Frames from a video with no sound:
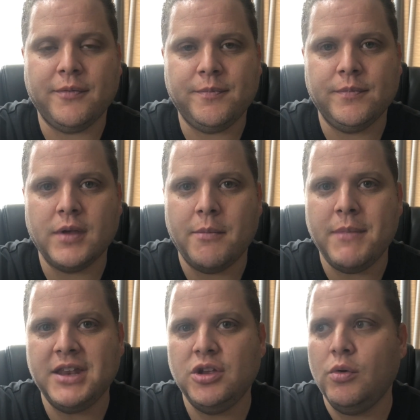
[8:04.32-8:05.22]
a, a a
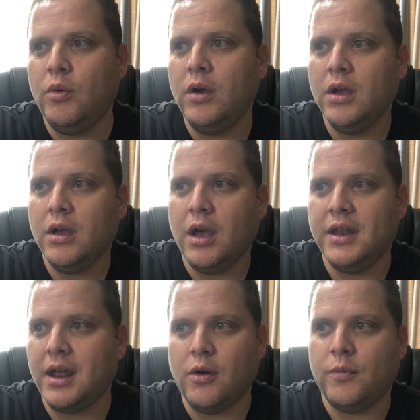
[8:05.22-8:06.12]
menu,
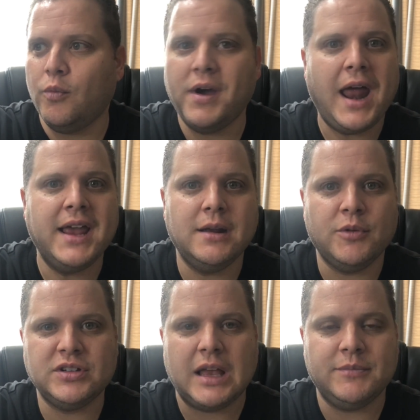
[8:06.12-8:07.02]
an, a, one
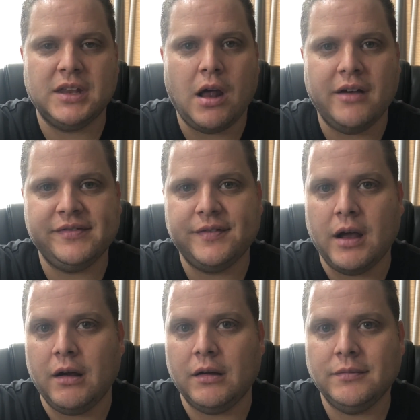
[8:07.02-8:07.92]
item or something off of
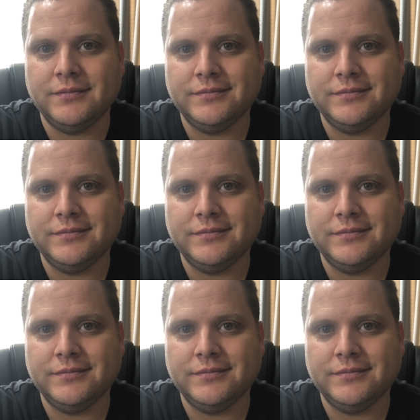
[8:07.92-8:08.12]
our